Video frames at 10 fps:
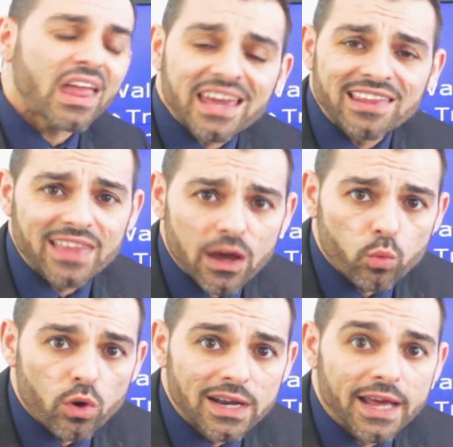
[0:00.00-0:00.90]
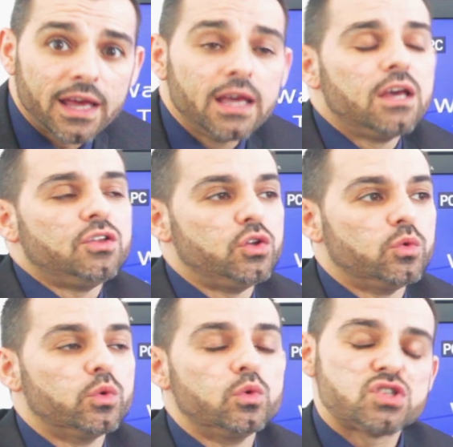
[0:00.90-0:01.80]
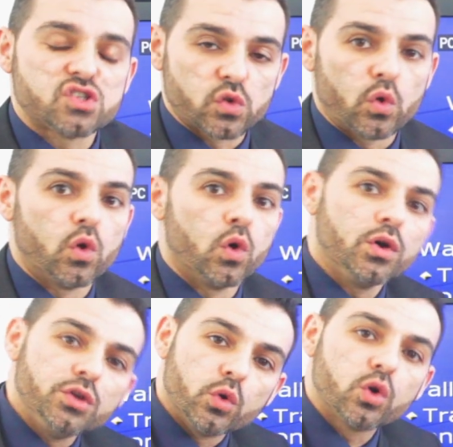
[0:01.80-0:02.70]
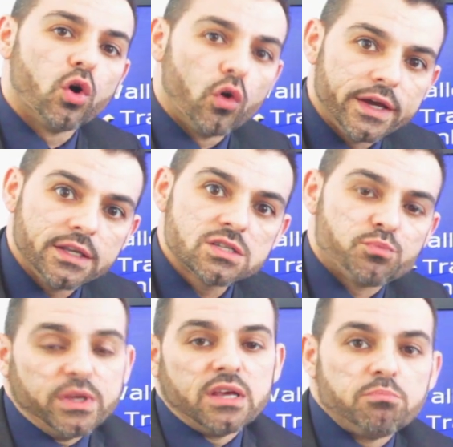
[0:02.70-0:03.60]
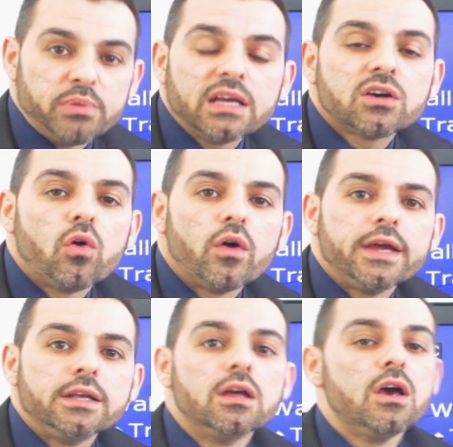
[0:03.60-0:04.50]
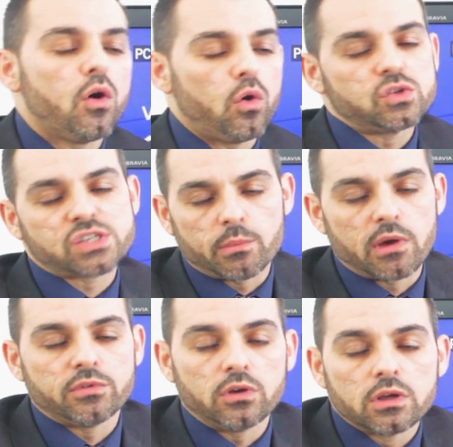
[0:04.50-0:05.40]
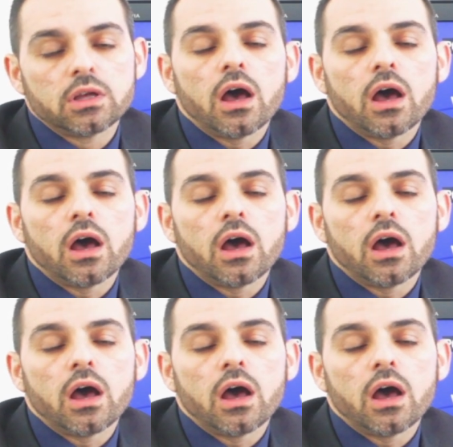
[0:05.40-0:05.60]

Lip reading: In that wallet, you will store your coins, be it Bitcoin or some other